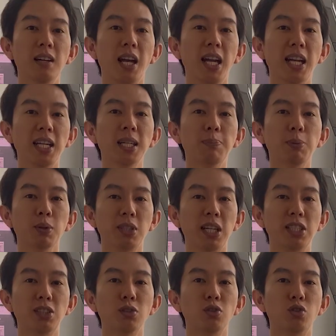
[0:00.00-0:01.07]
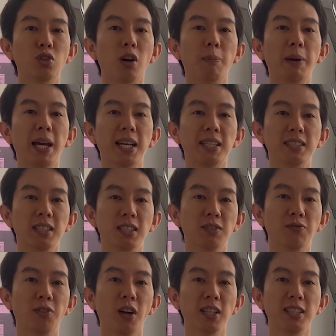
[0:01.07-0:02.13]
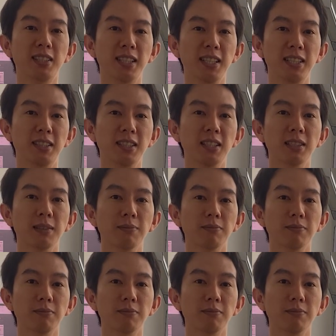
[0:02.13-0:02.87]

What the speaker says: Another potential drawback is its volatility.